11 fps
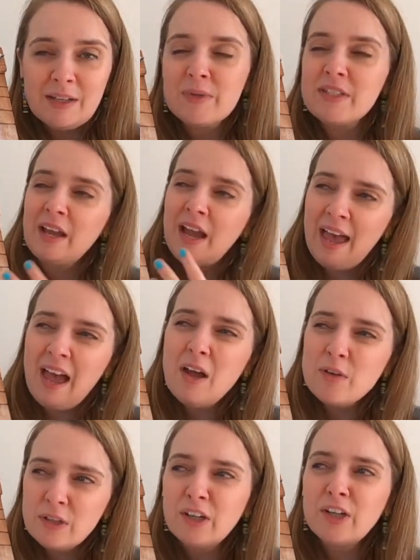I was like, how
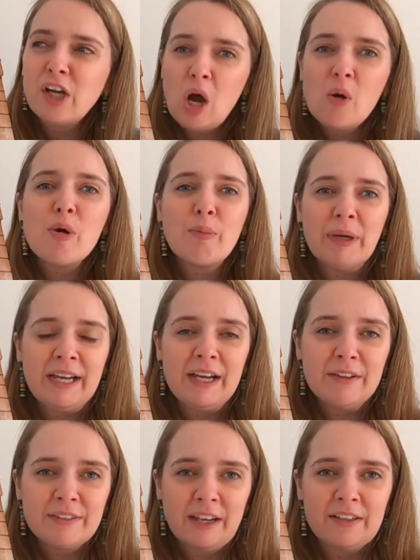are you going to go
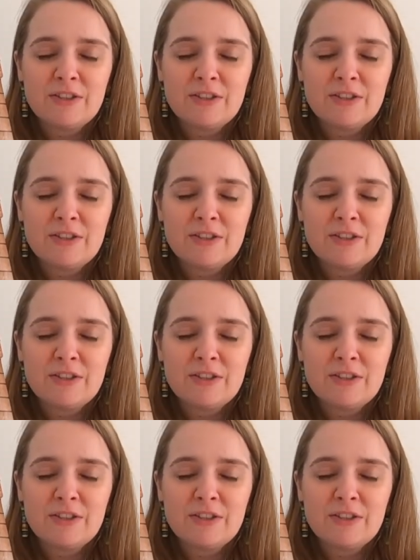about that?